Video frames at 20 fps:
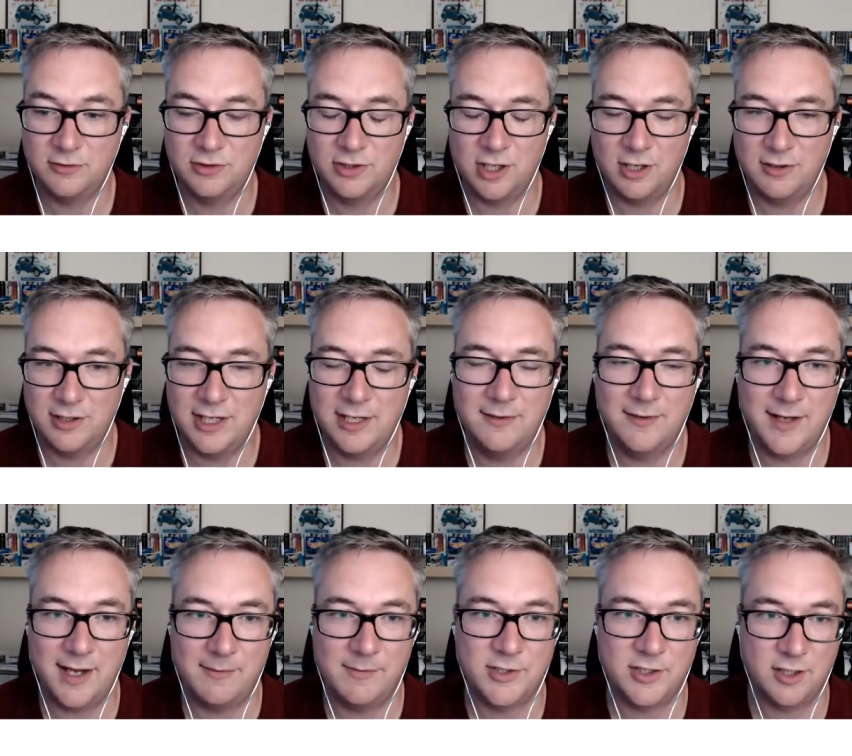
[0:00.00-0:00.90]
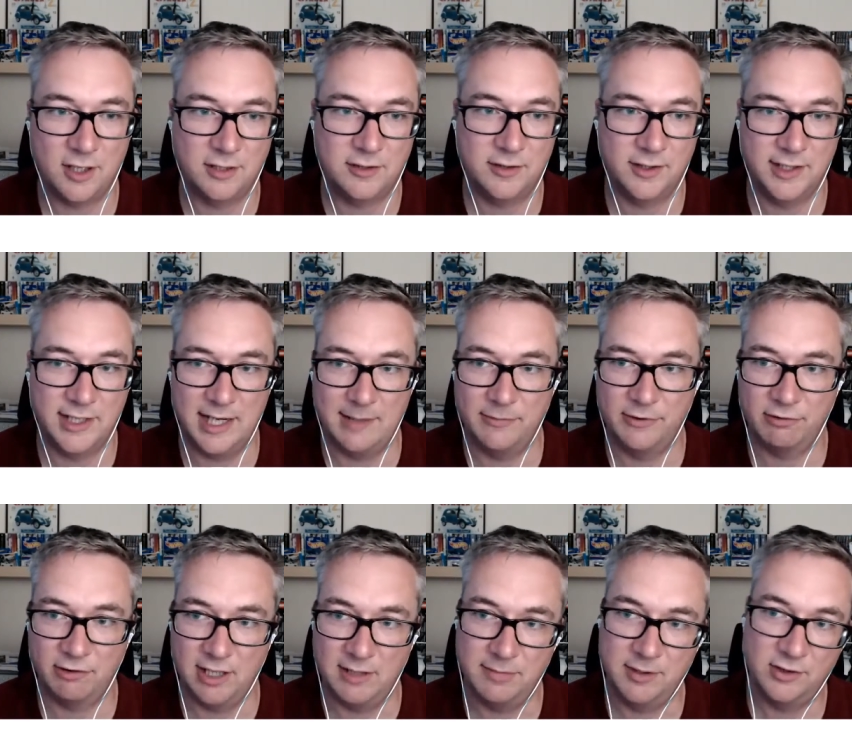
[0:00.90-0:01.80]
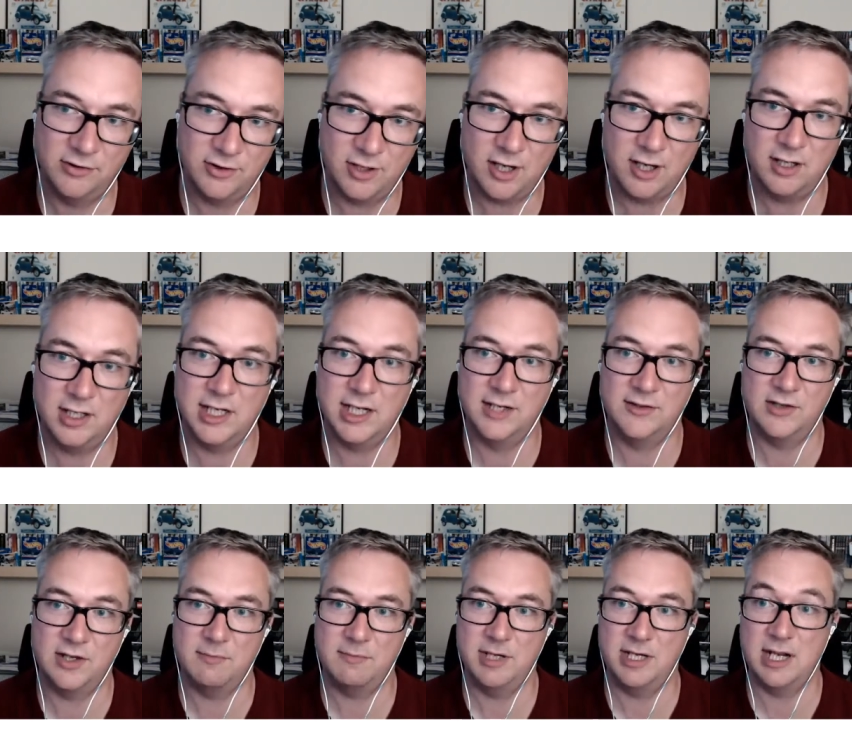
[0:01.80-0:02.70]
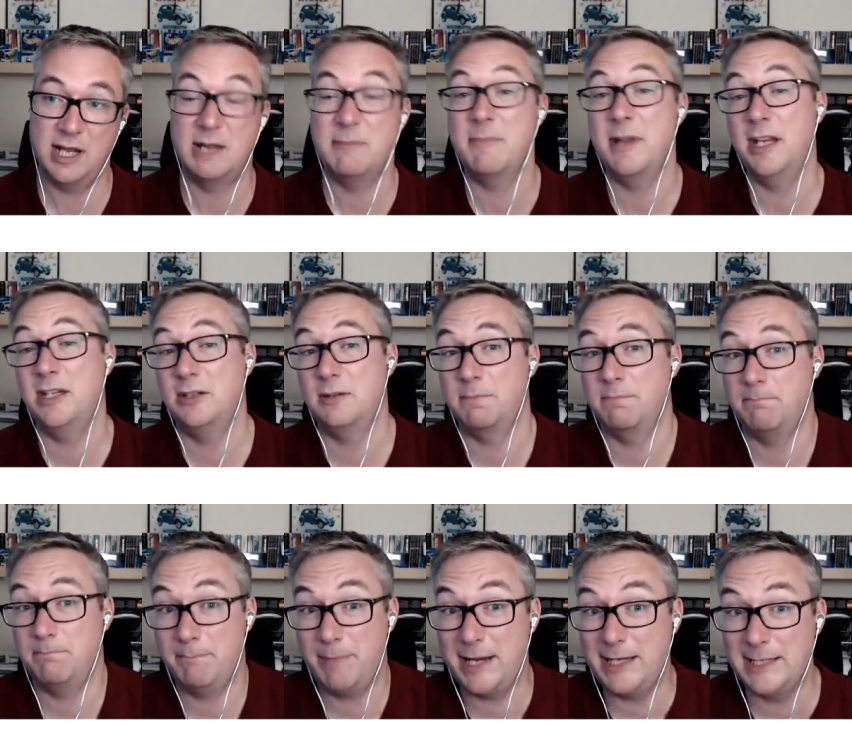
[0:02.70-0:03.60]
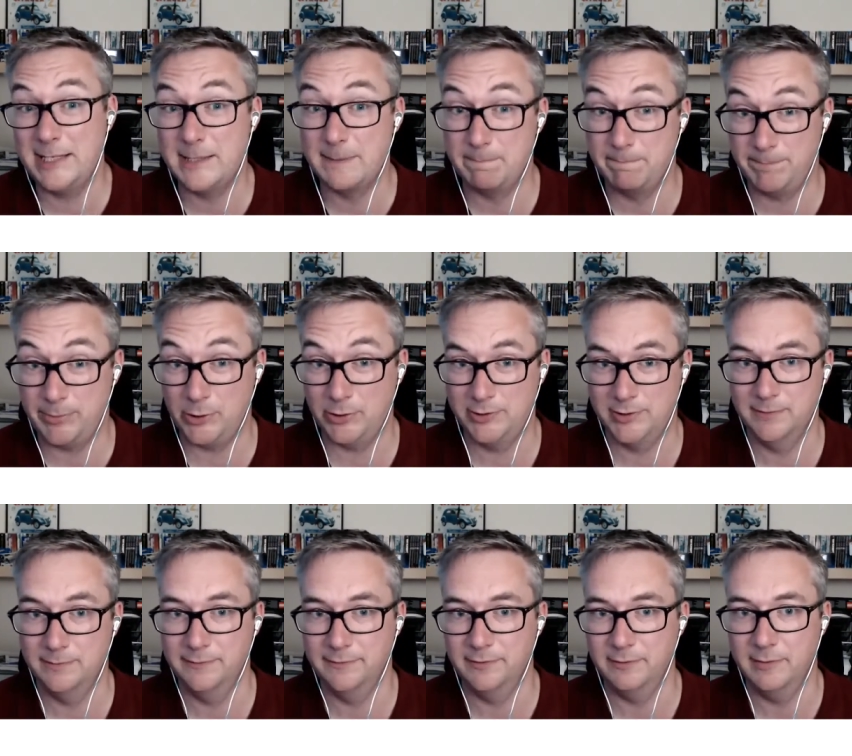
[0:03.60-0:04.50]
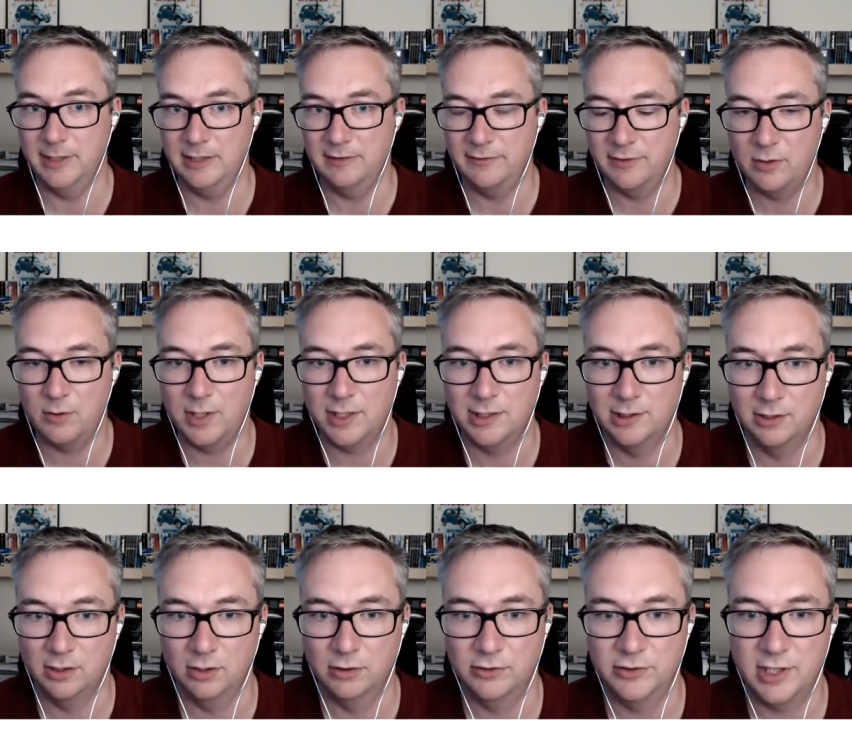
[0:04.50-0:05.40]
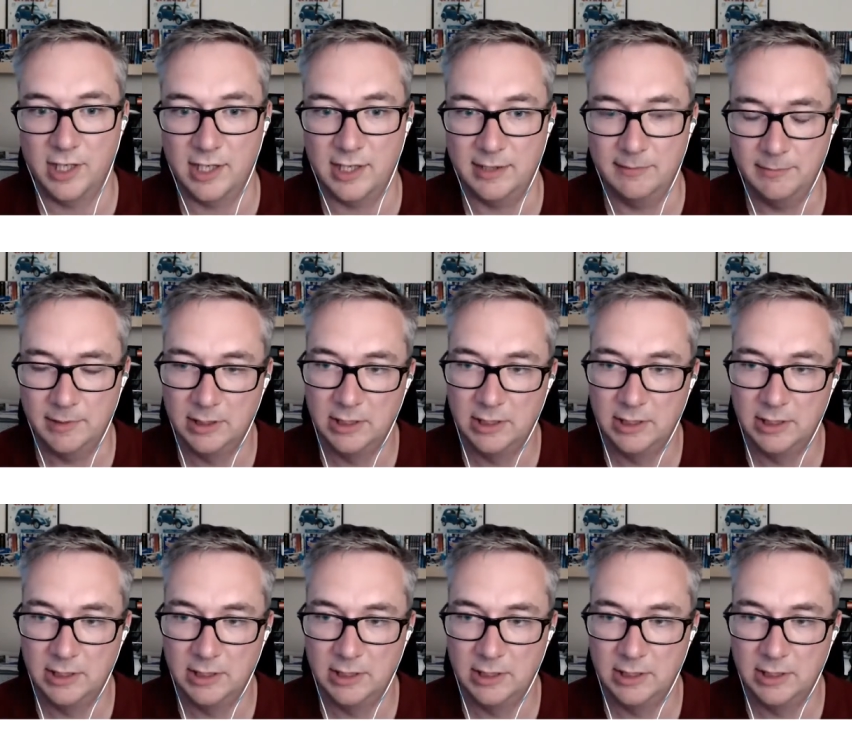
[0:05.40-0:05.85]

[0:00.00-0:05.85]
don't even get me started on the M3, because not only has it been a major pain in the bottom for me for quite a long time